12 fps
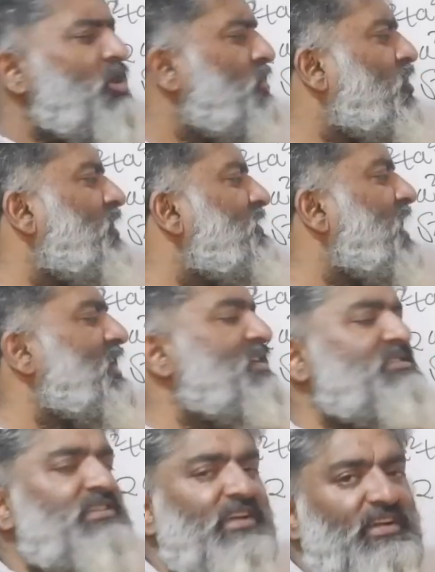Not that
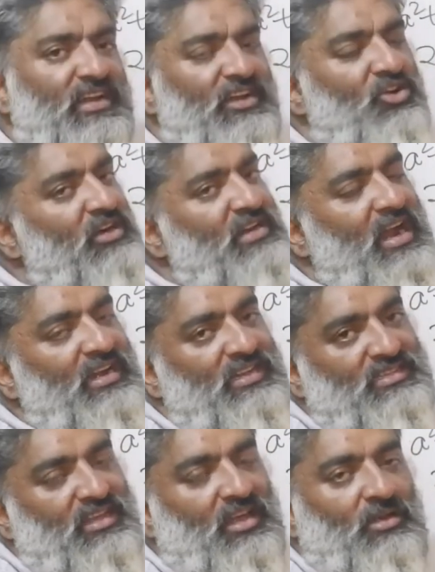it's needed, not that
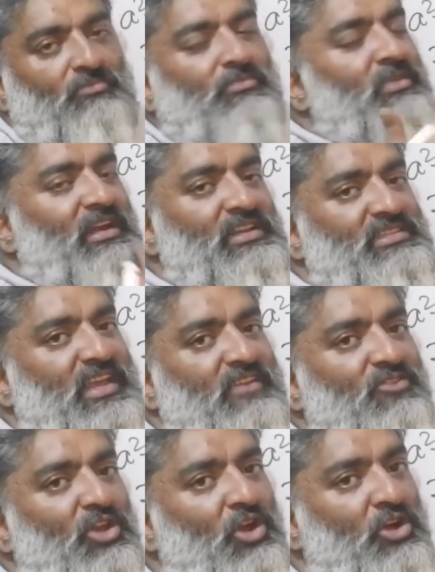it'll
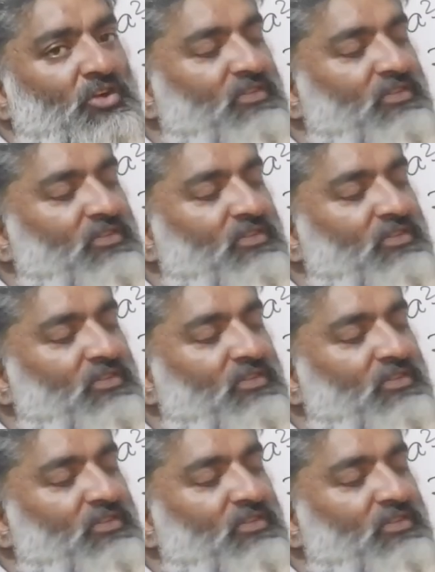save you a lot